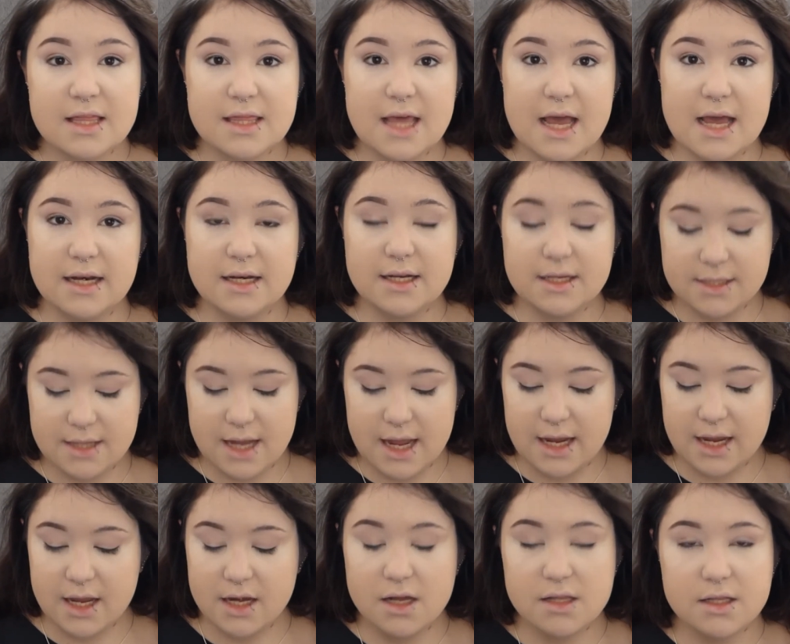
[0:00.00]
Then
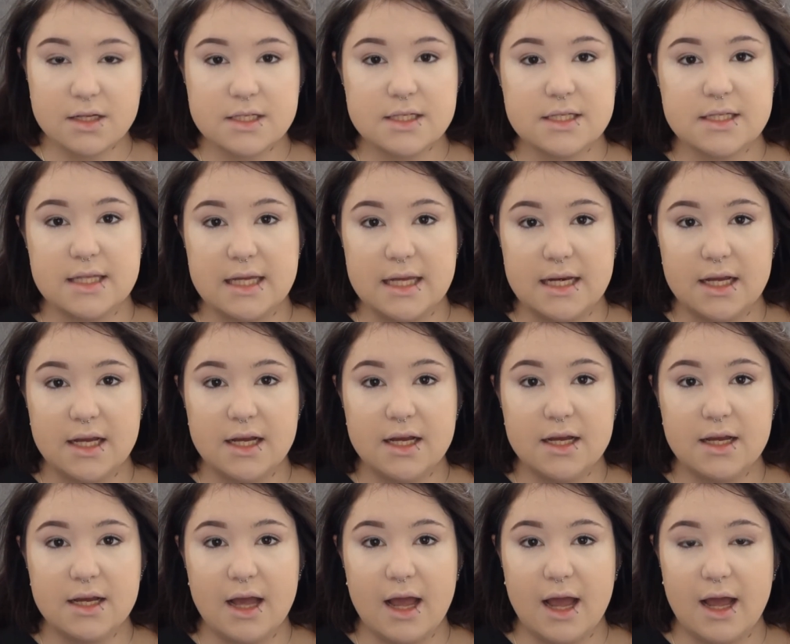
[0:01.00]
take another
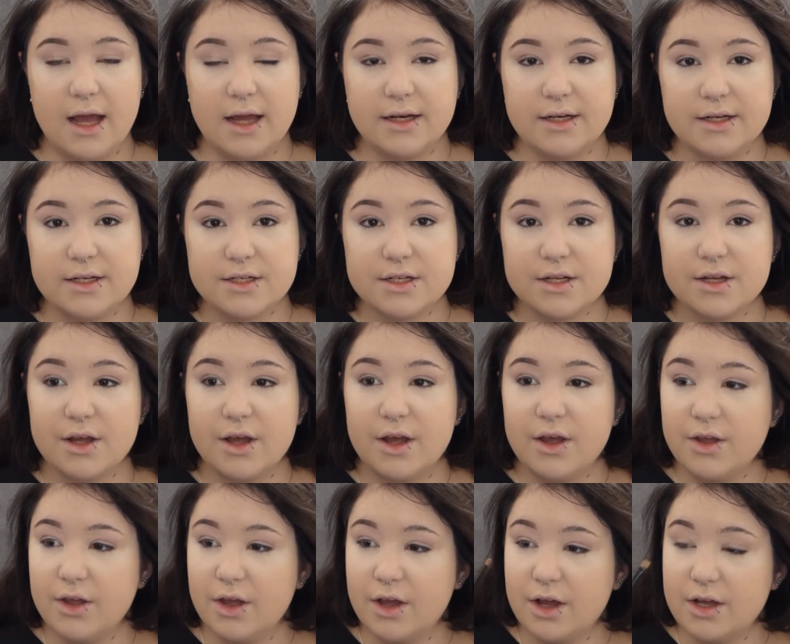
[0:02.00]
concealer and
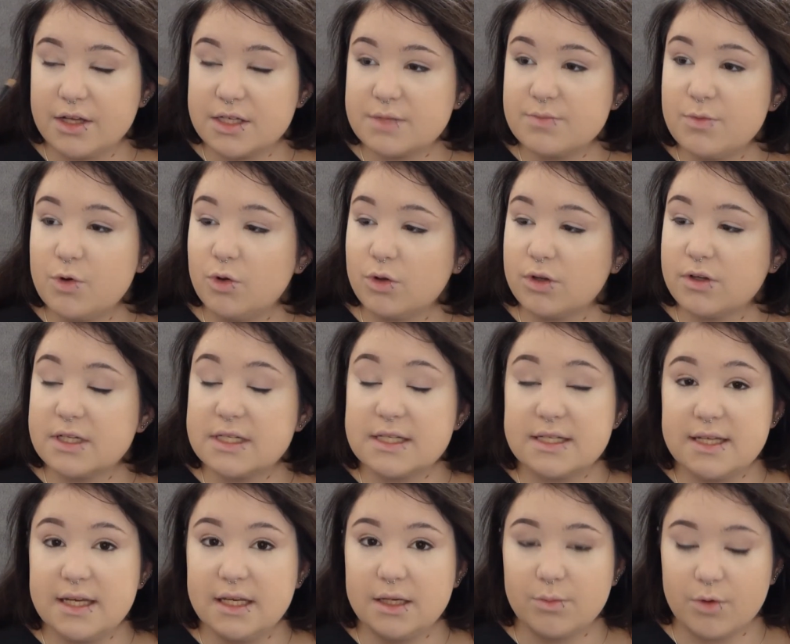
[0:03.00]
a small
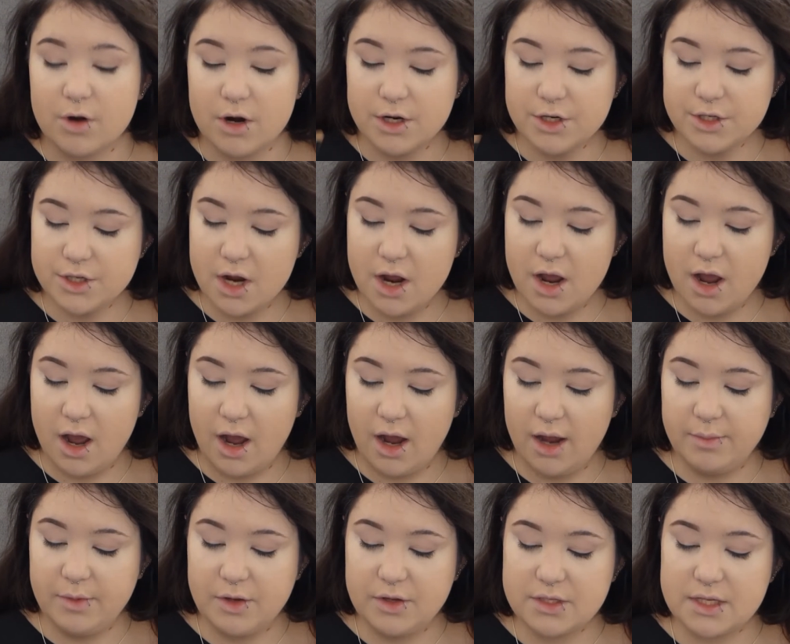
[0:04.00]
concealer brush.
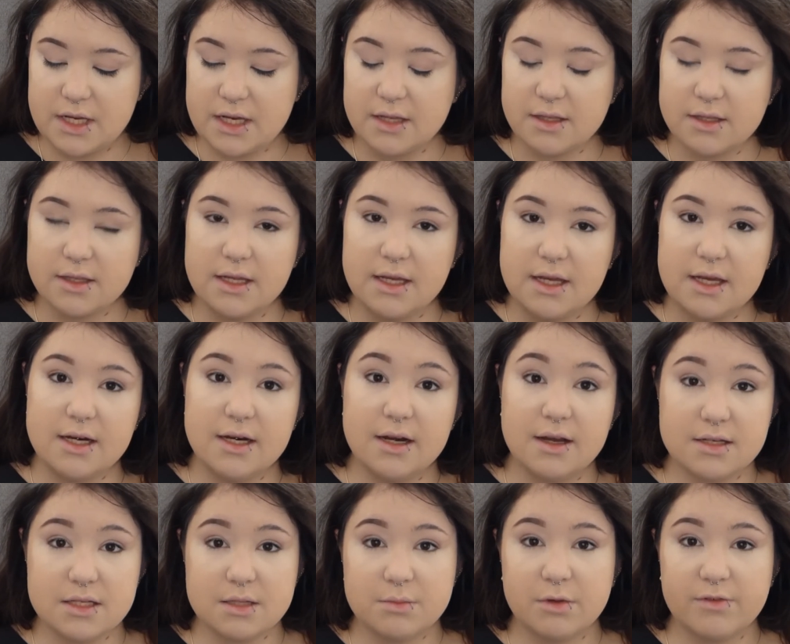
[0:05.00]
I'm using the
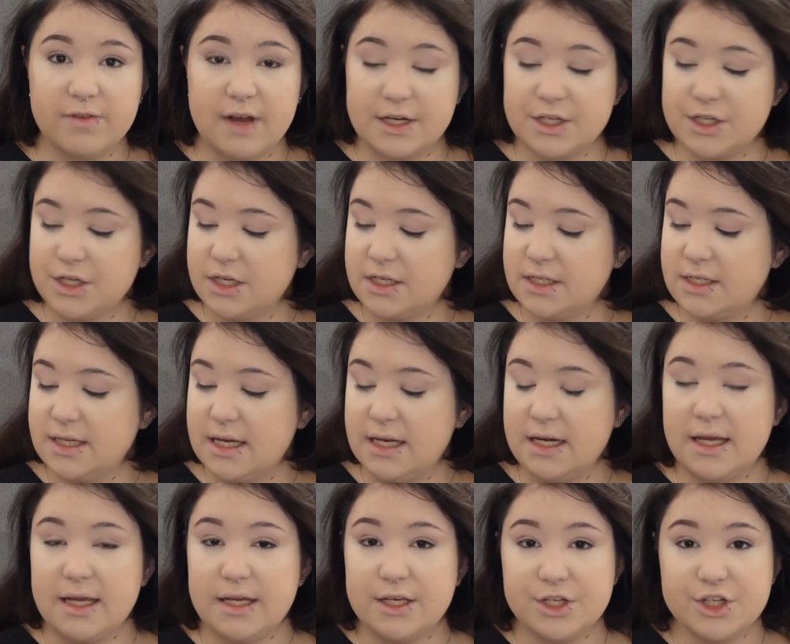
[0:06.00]
Lasting Perfection
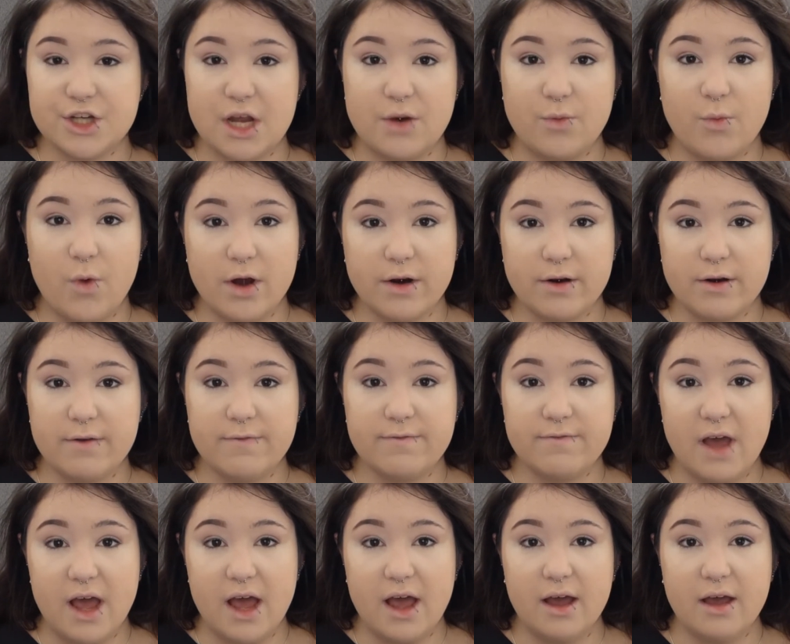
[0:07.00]
concealer in shade
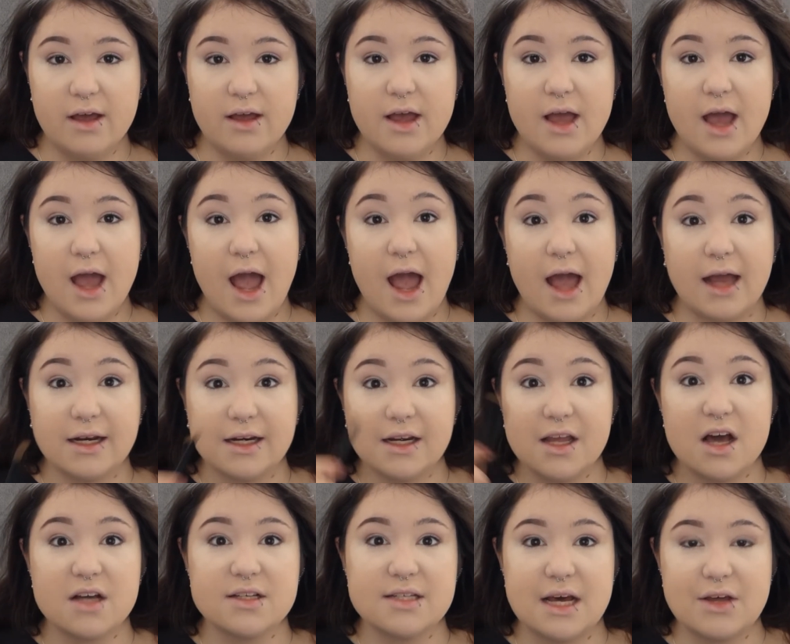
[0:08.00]
1 Fair and
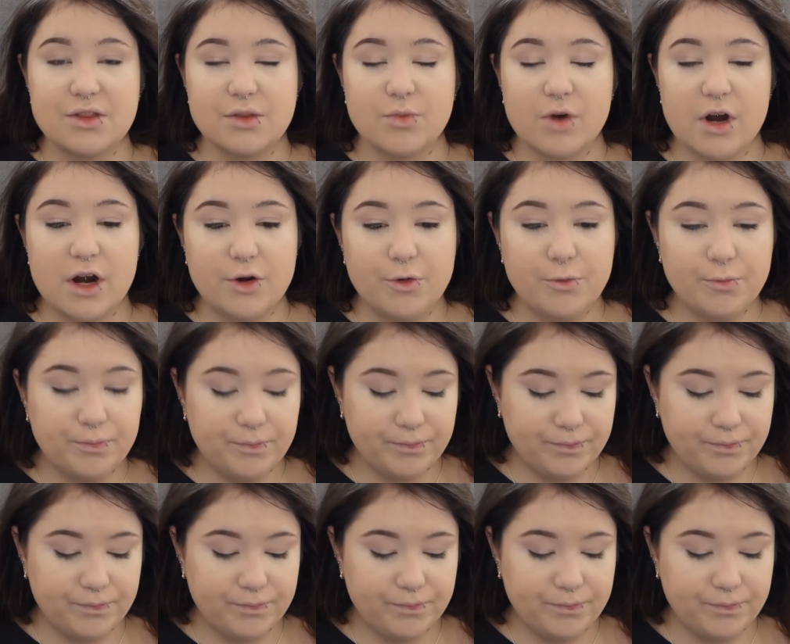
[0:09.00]
cut out the brow.